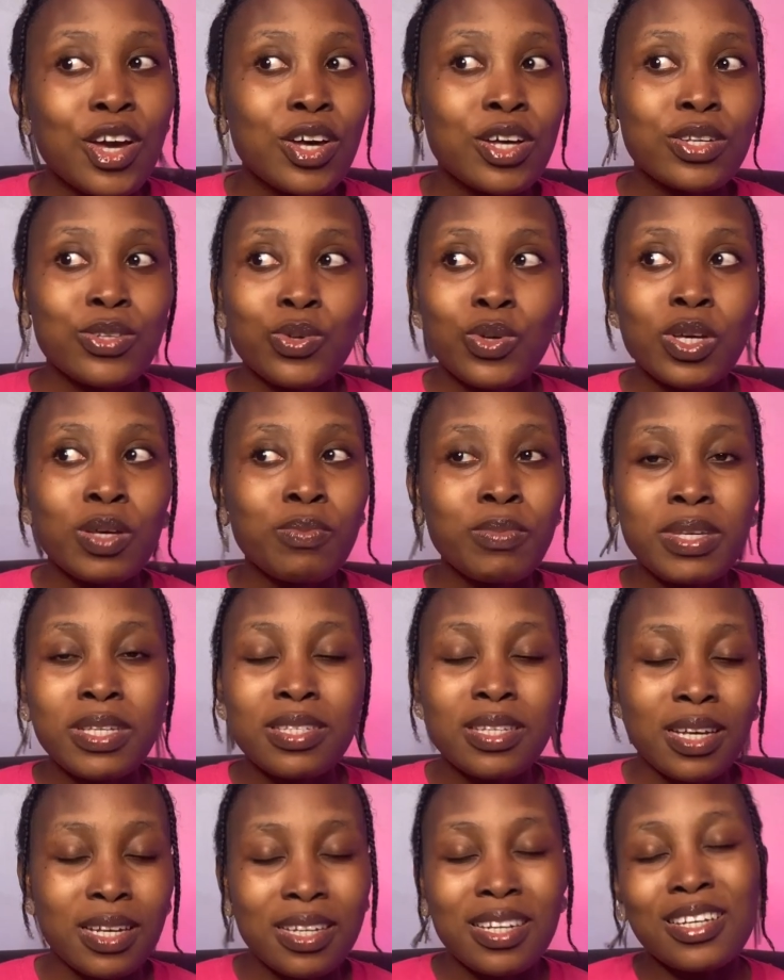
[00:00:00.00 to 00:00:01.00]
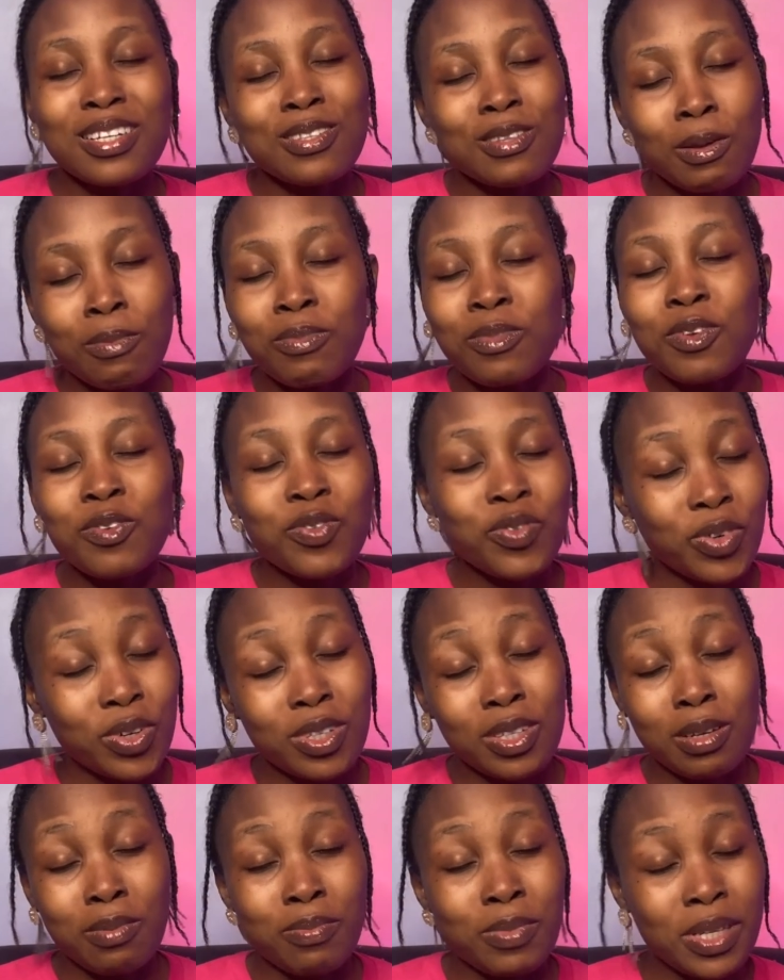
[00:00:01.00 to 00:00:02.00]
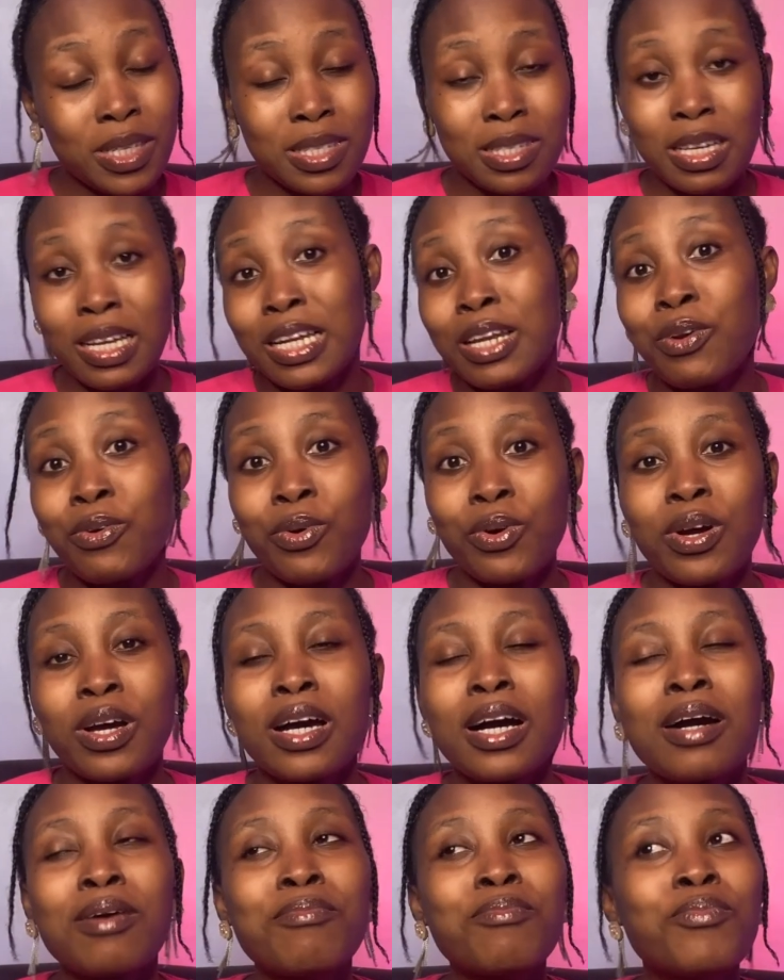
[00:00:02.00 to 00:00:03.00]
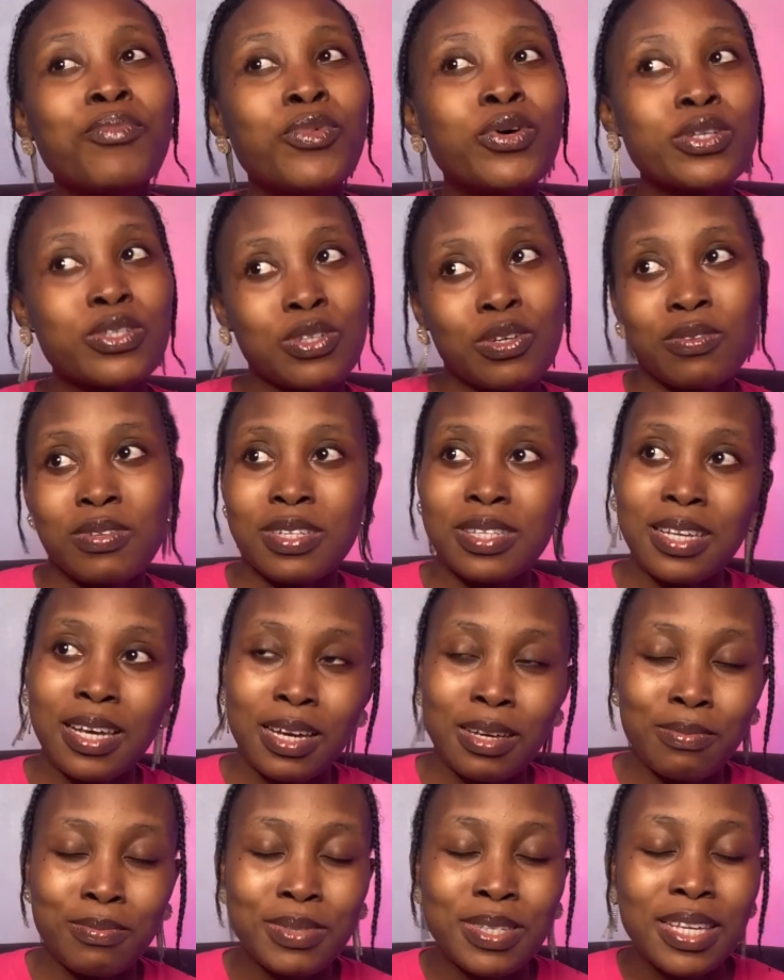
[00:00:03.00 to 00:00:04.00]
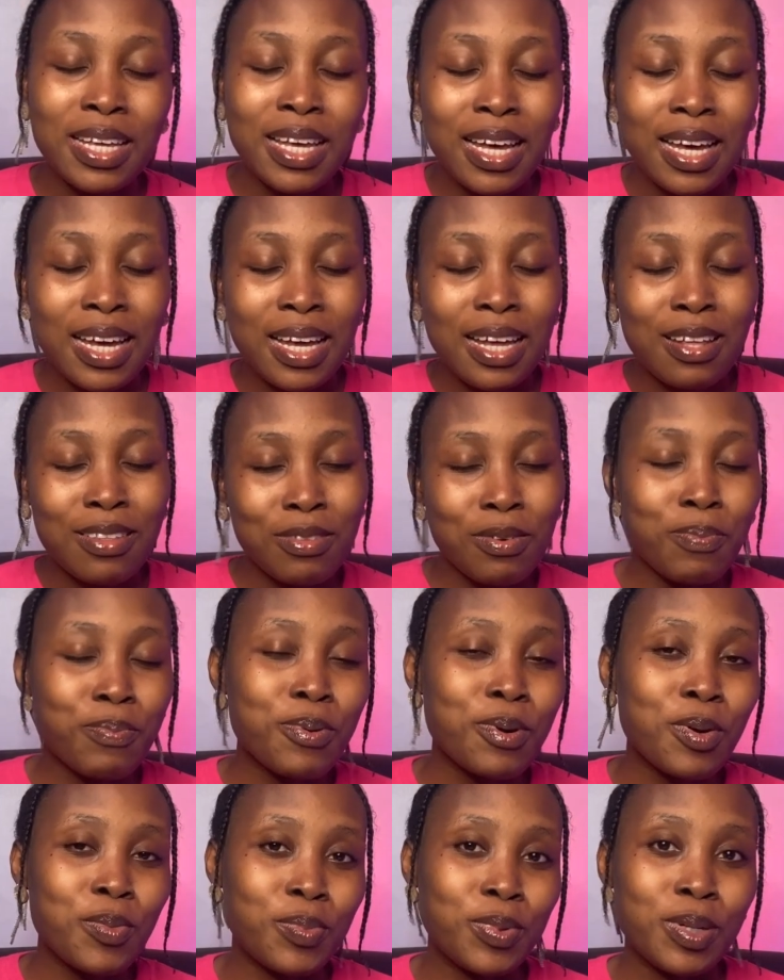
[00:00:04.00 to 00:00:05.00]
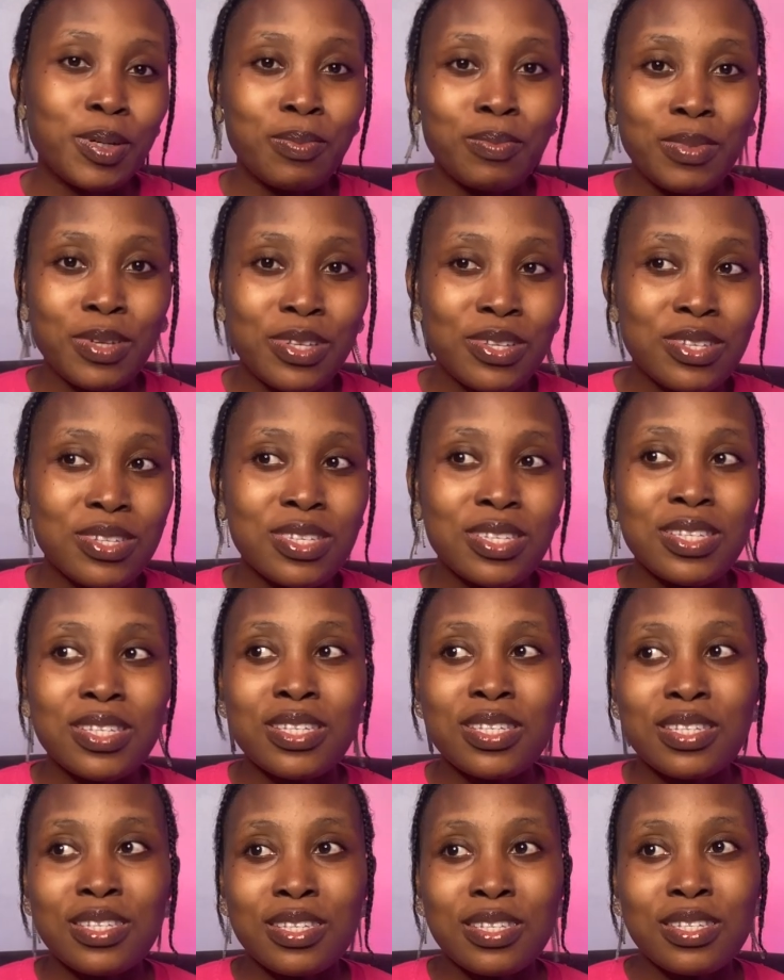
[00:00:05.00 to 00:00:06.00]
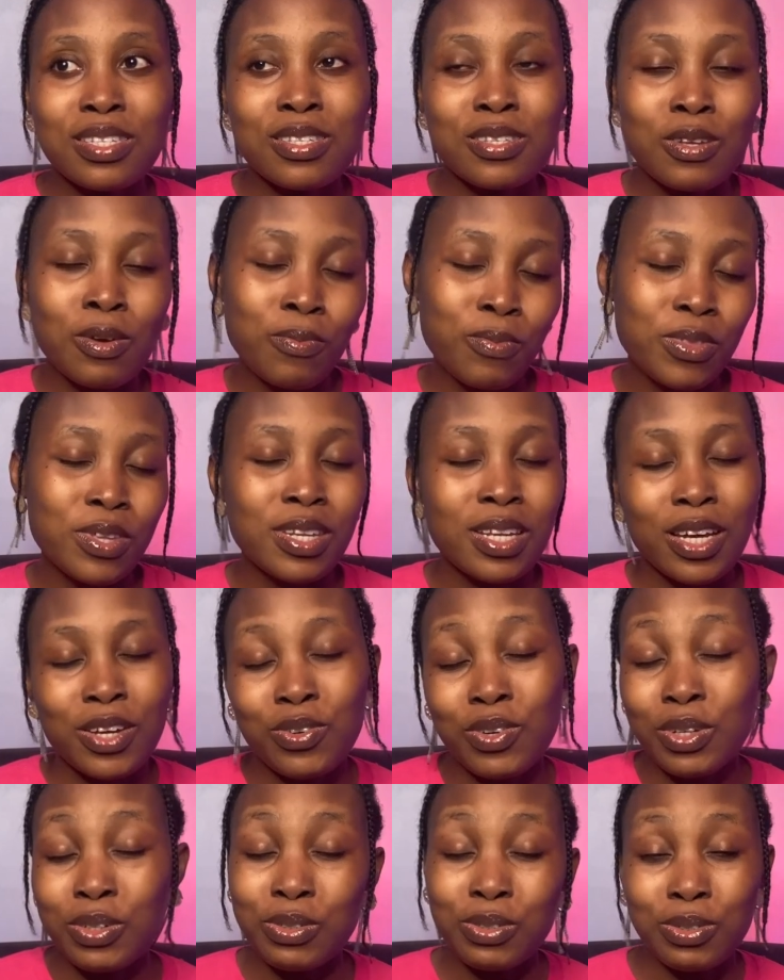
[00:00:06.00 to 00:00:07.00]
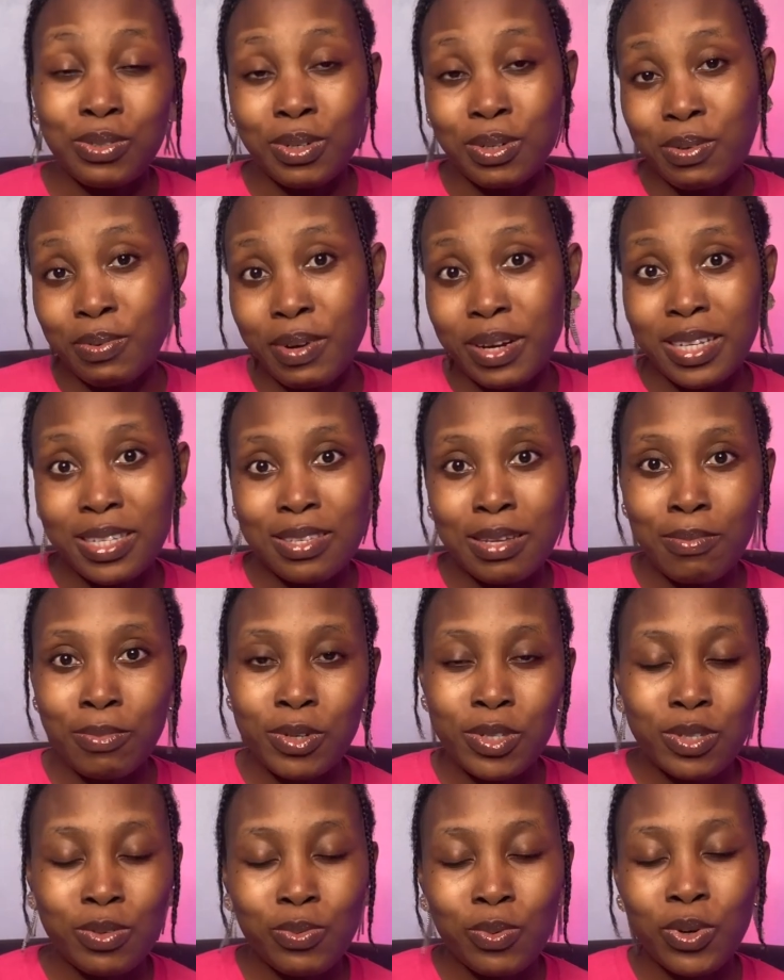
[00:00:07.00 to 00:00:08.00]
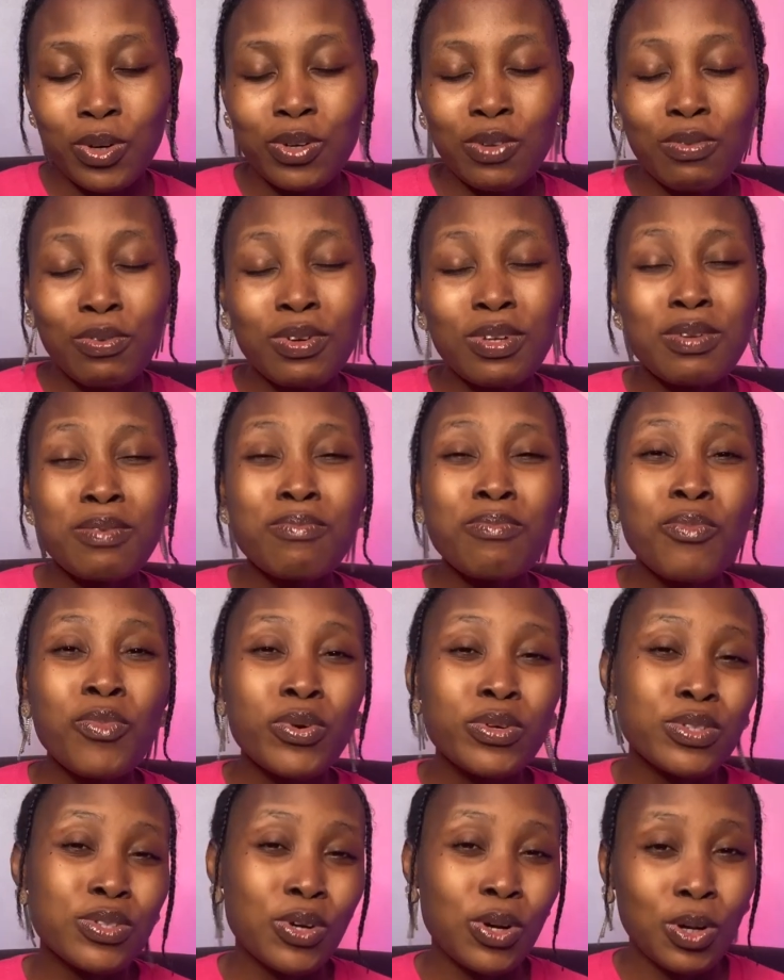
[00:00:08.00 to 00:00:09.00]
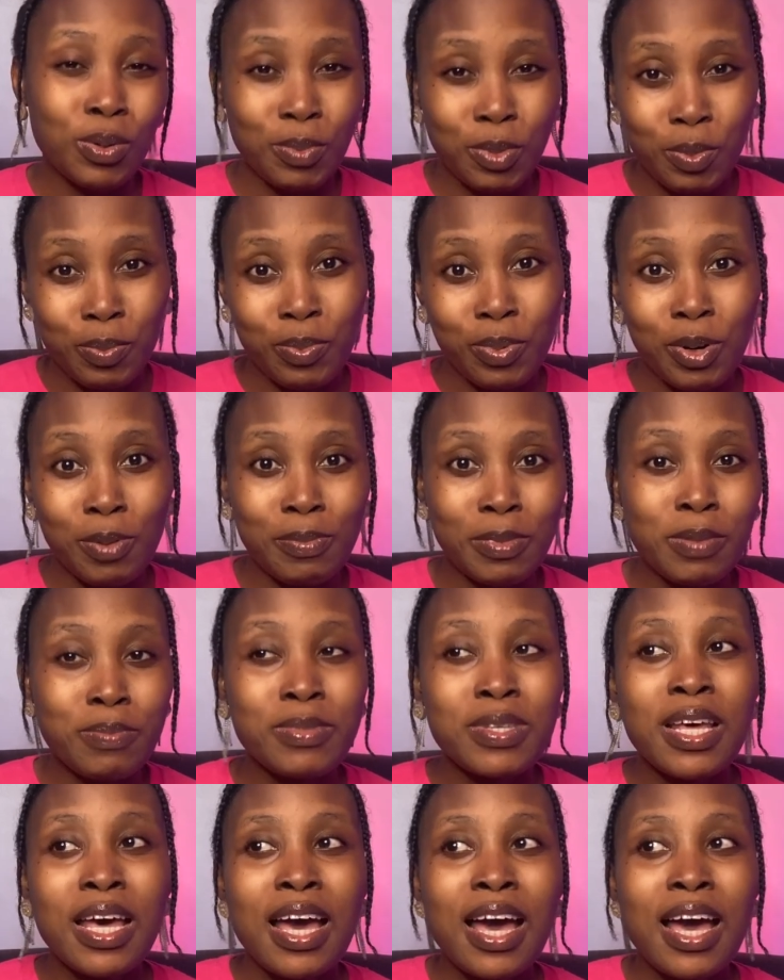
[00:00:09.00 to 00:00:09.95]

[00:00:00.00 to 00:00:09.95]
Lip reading: So it means that there's something fundamentally wrong. And most of the times, the problem is something that you are not doing right. So I'm going to walk you through the most common problems.